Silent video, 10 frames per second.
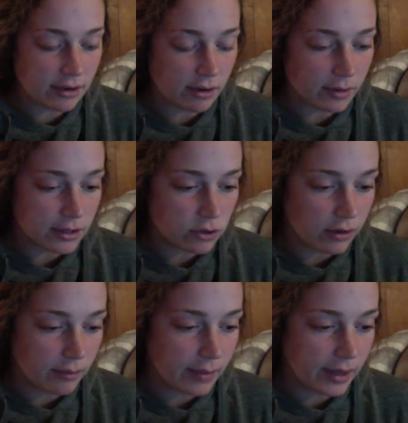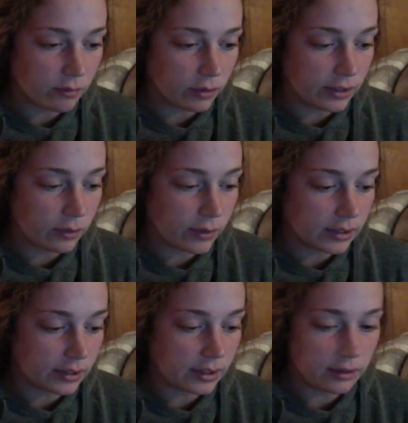I'm going to draw them in really
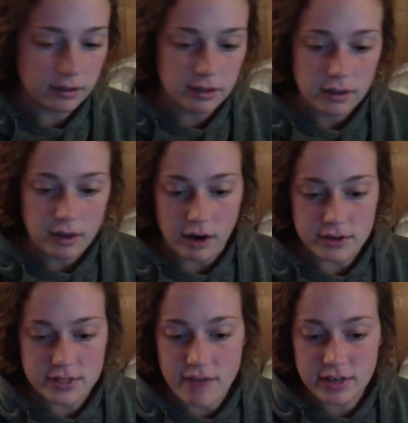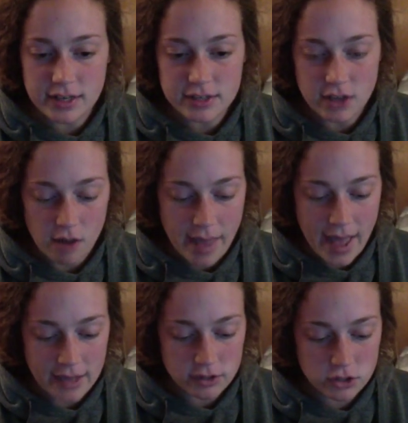quickly. Our 70s all
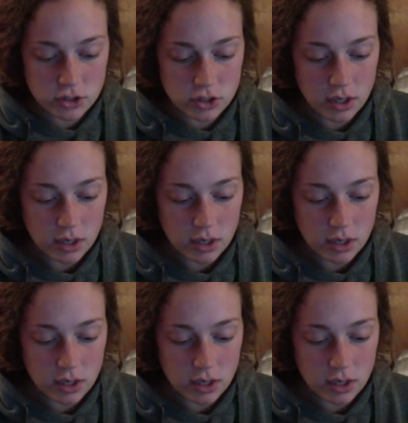match.